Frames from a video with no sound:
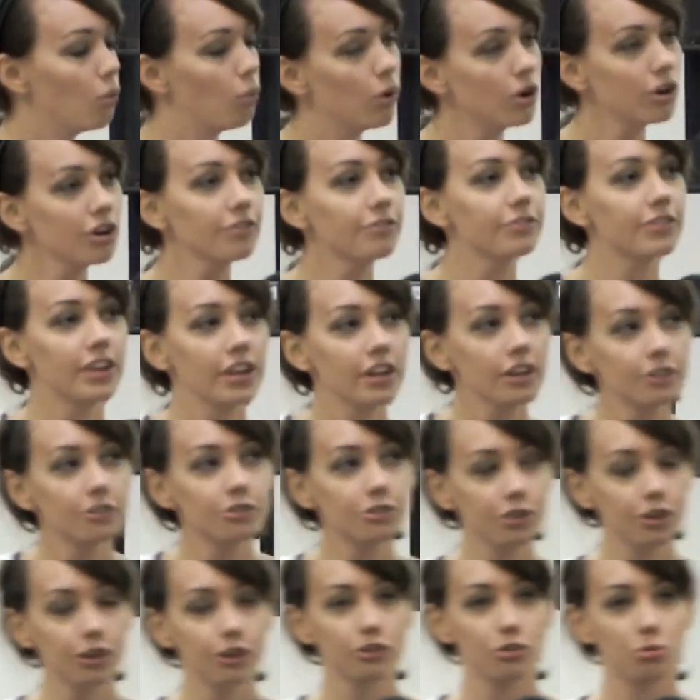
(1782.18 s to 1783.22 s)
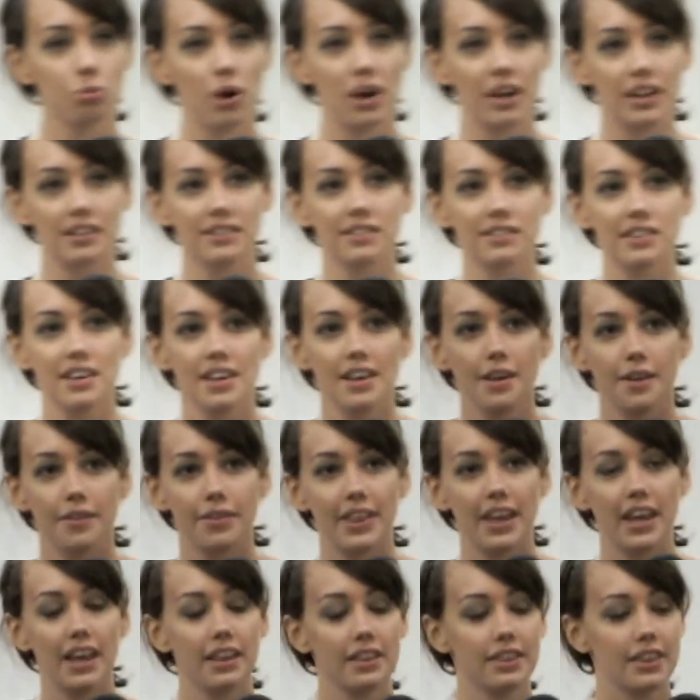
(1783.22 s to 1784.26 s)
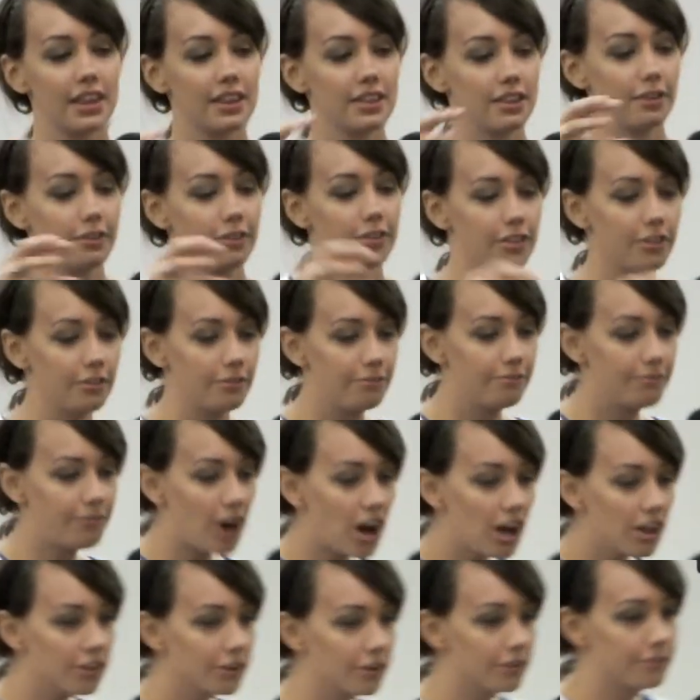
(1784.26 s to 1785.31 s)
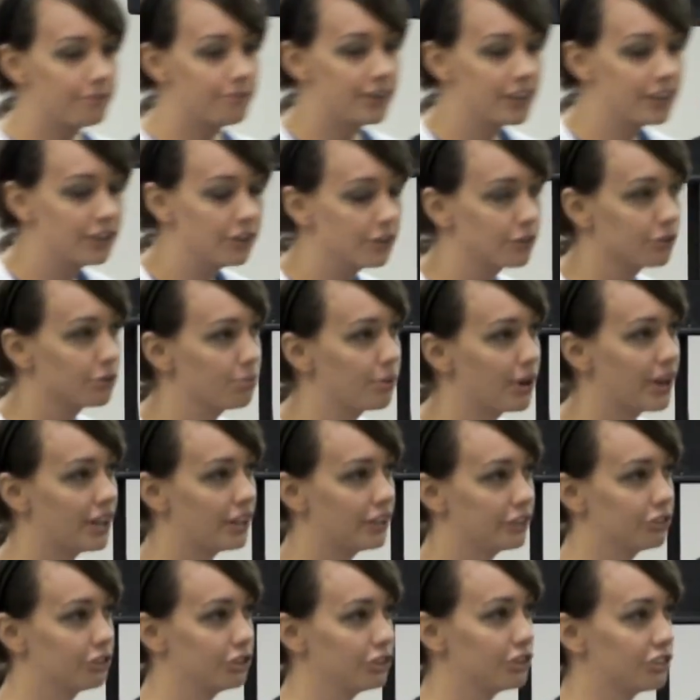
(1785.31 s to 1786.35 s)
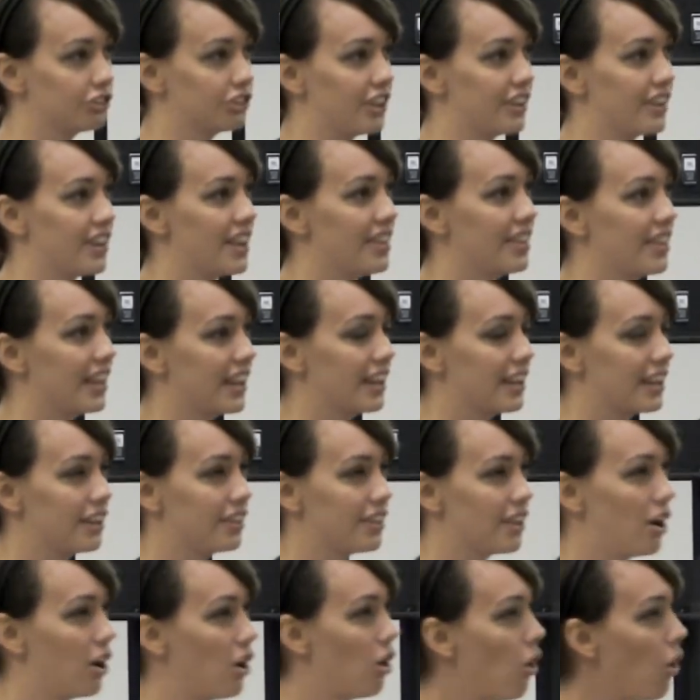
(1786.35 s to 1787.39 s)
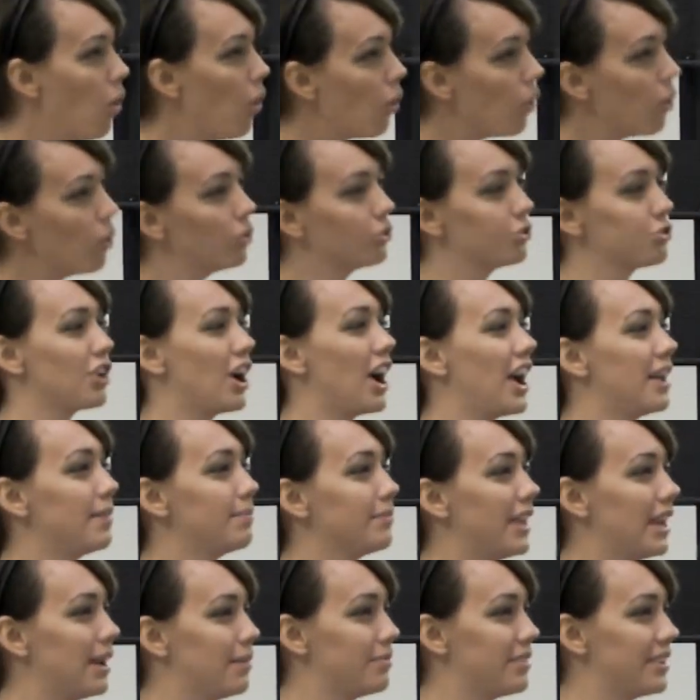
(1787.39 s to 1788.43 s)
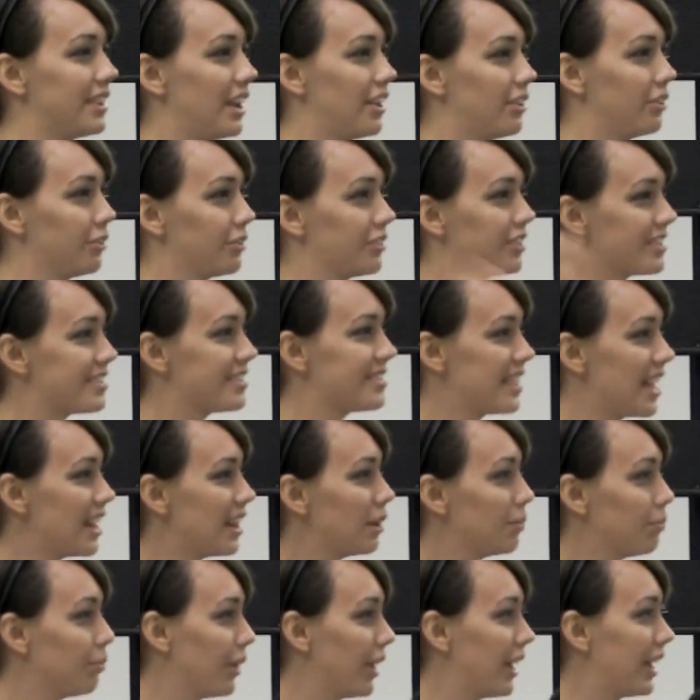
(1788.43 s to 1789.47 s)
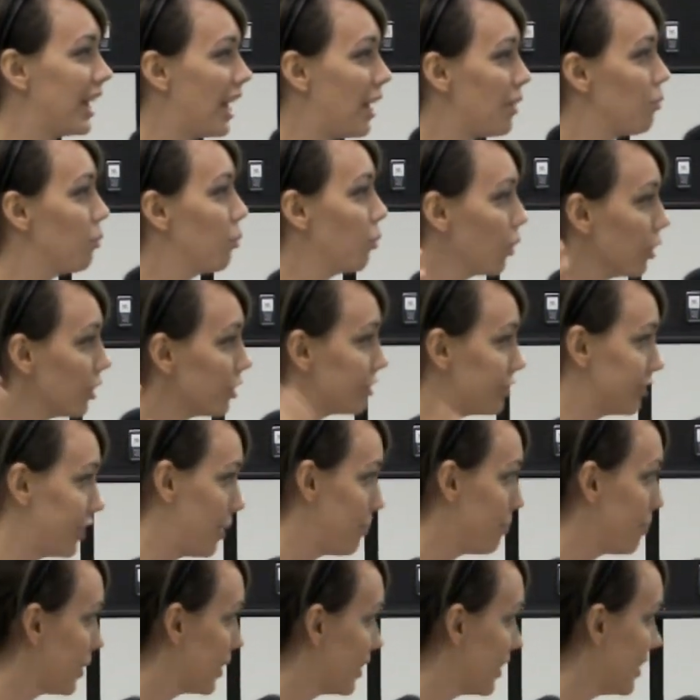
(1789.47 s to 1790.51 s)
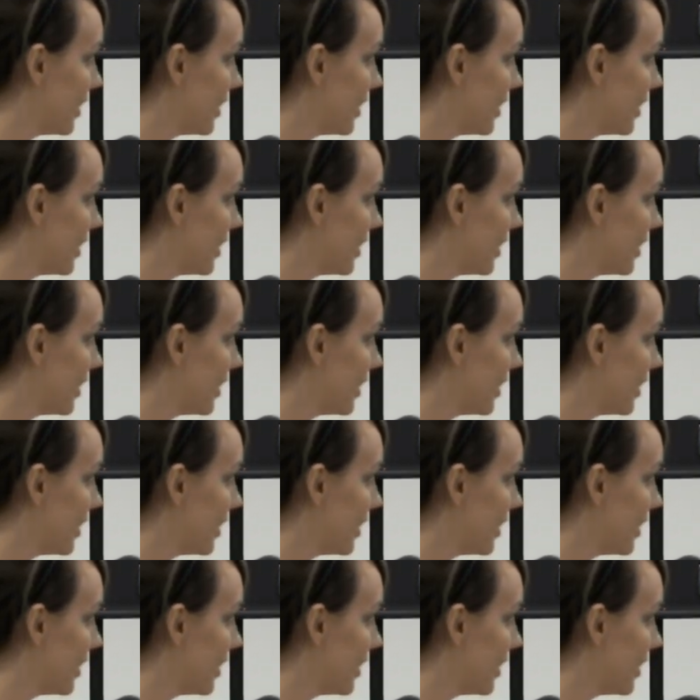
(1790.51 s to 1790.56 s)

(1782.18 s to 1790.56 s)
What if their church was, the father figures ran a church, and then the whole tribe came together to celebrate and worship?